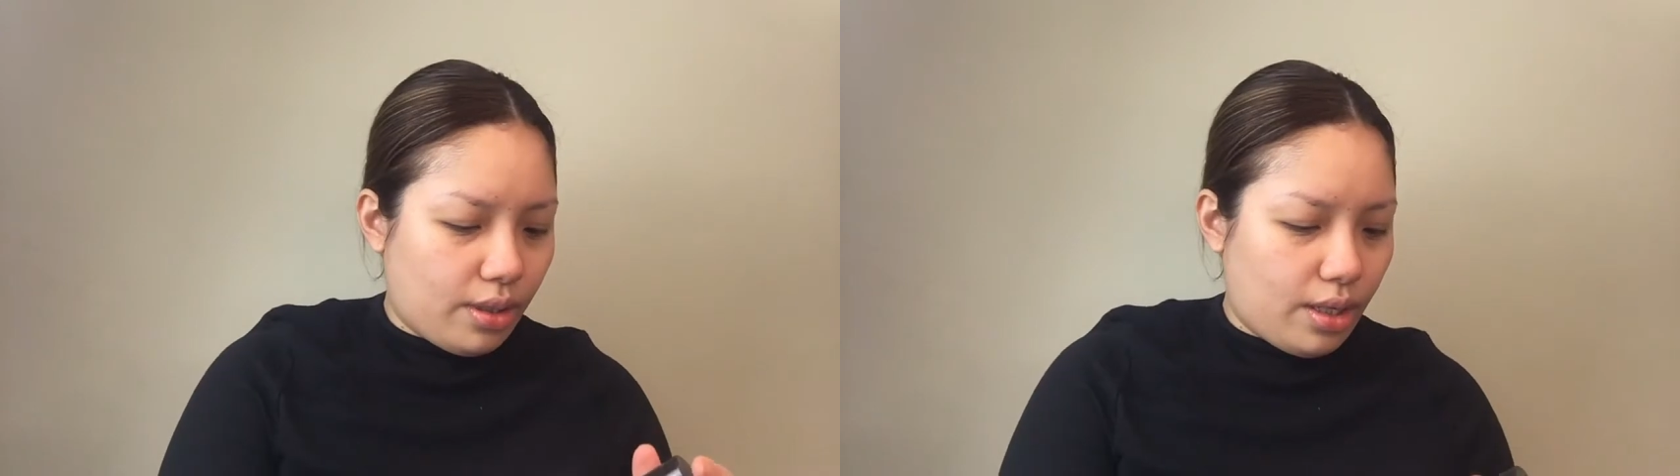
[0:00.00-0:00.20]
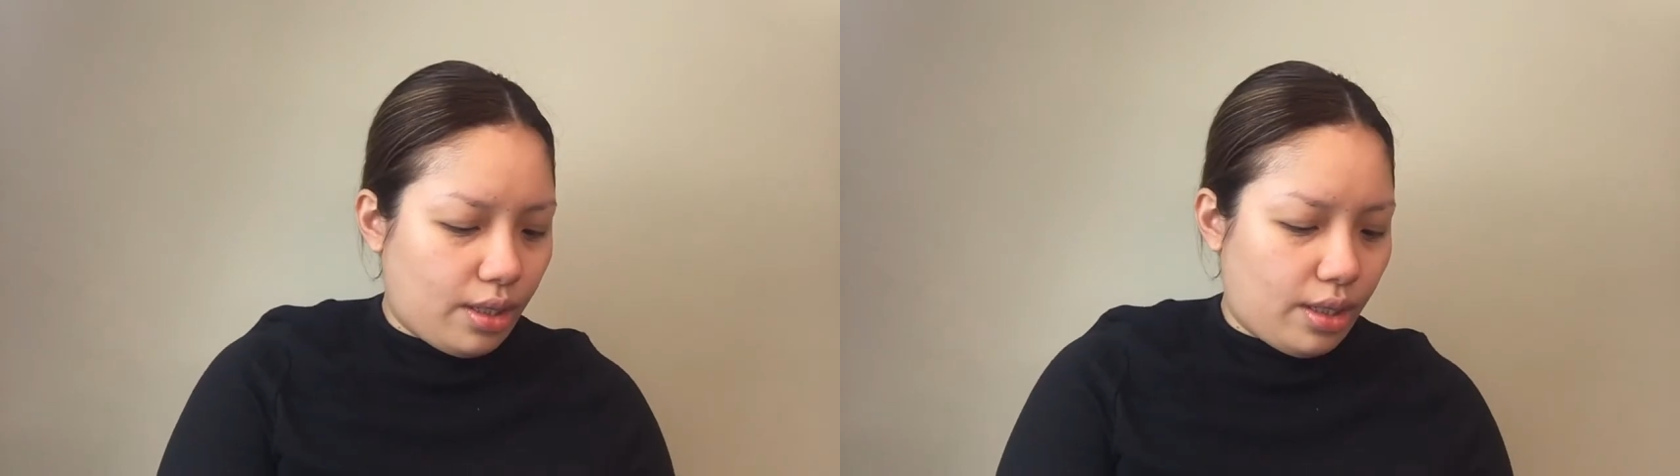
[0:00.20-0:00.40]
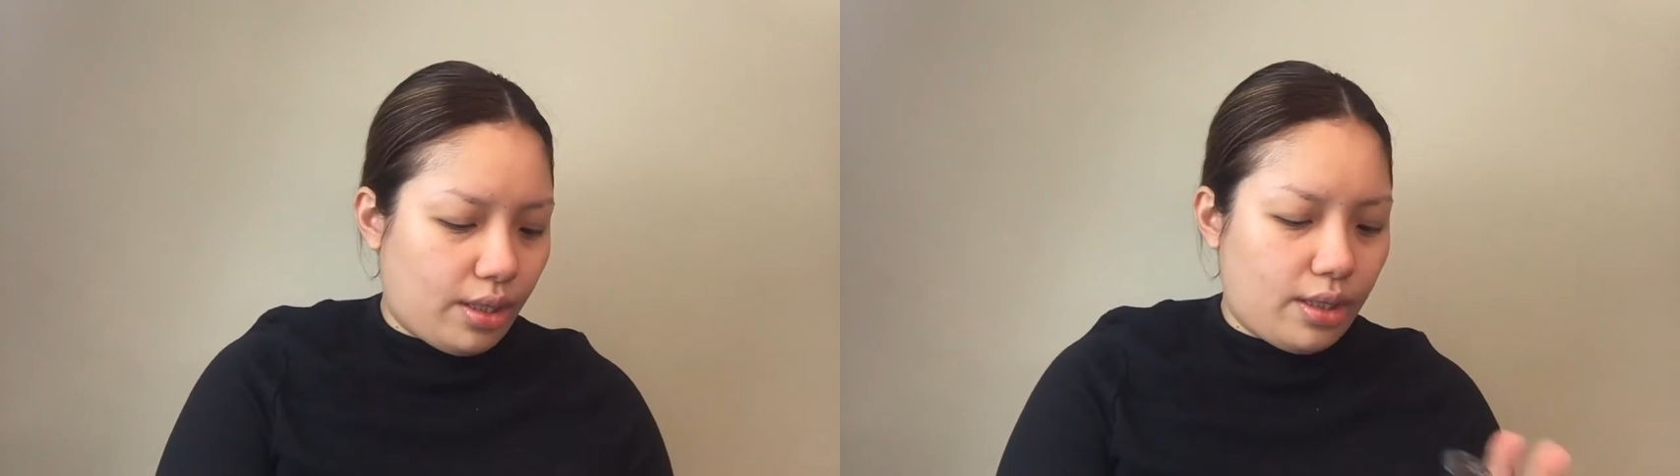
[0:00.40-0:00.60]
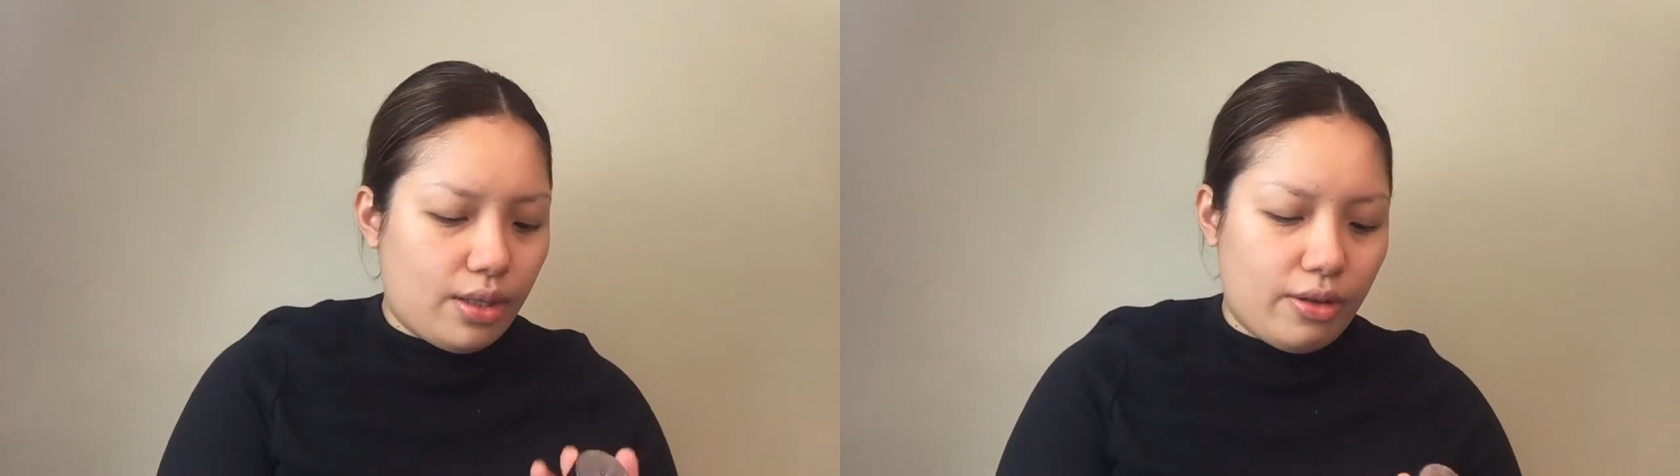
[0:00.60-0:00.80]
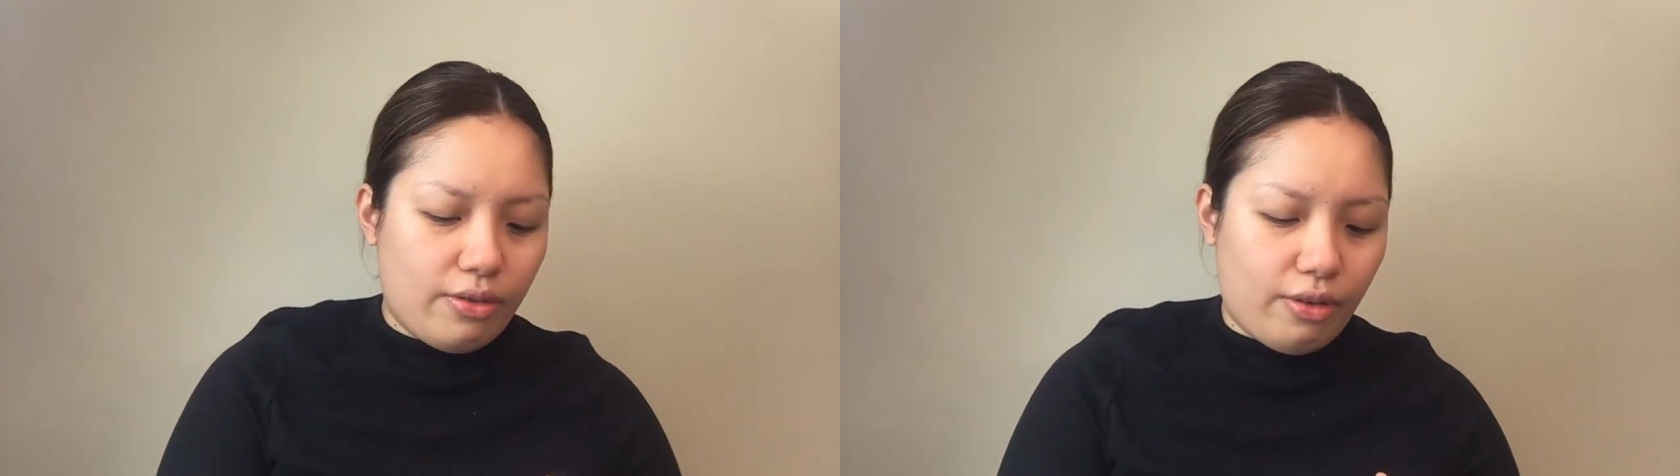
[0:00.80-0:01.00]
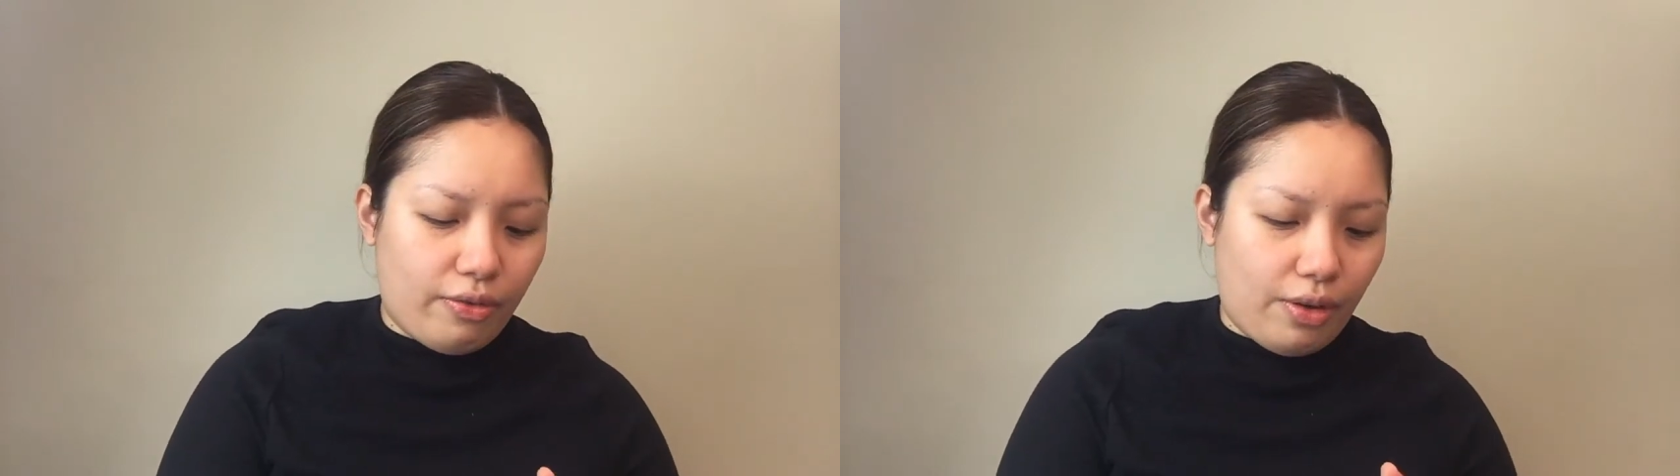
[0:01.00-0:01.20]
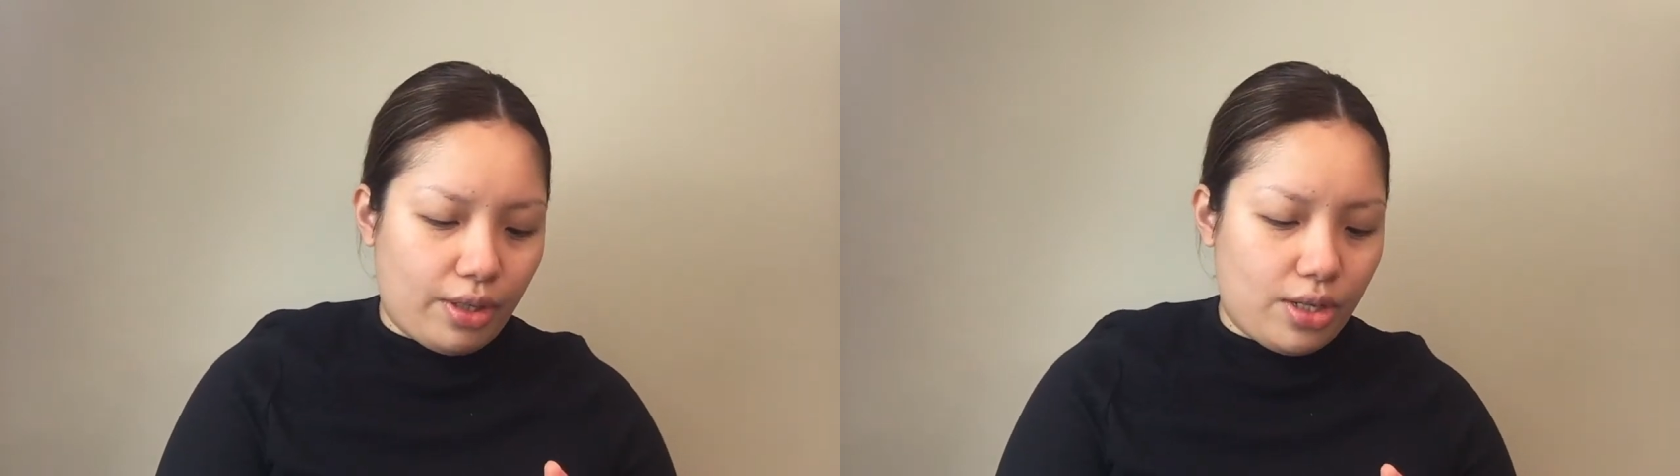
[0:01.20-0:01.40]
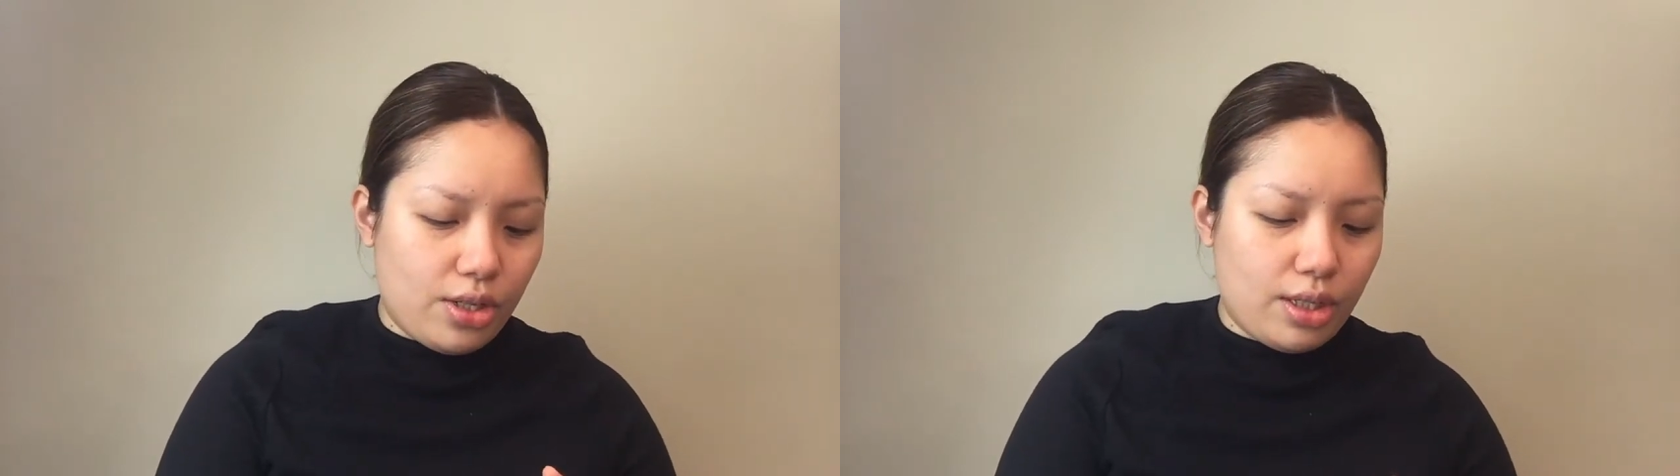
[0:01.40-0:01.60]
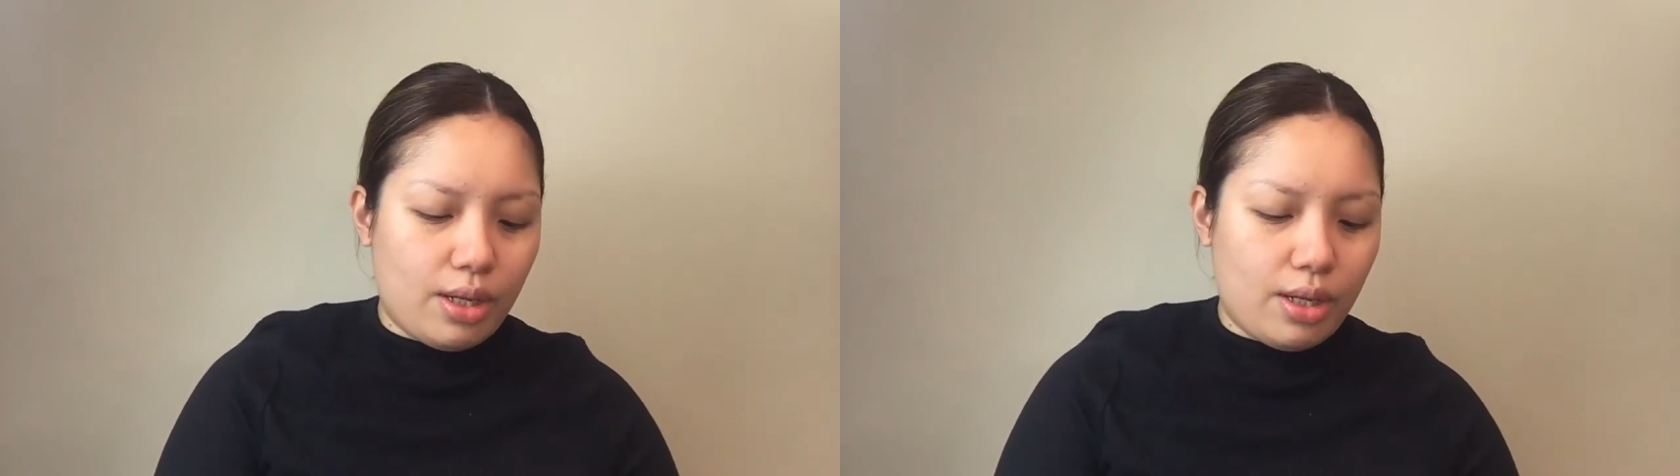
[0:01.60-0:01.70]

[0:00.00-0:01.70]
And then for foundation,